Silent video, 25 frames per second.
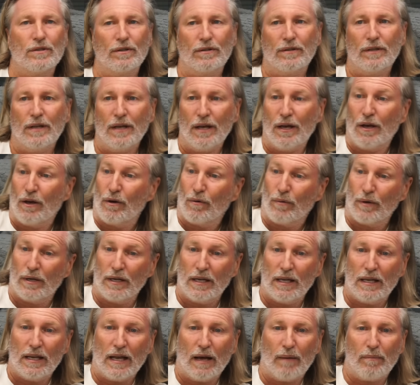And we
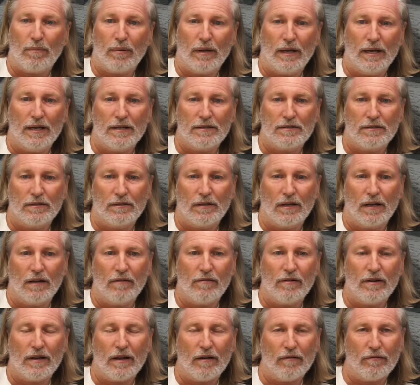need our players to
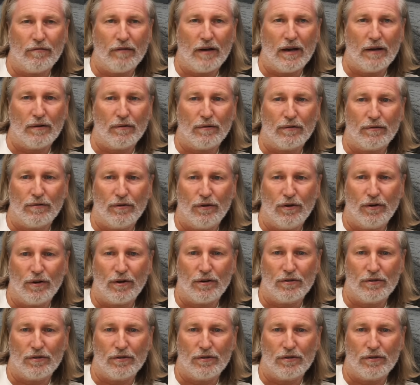deliver in that final third,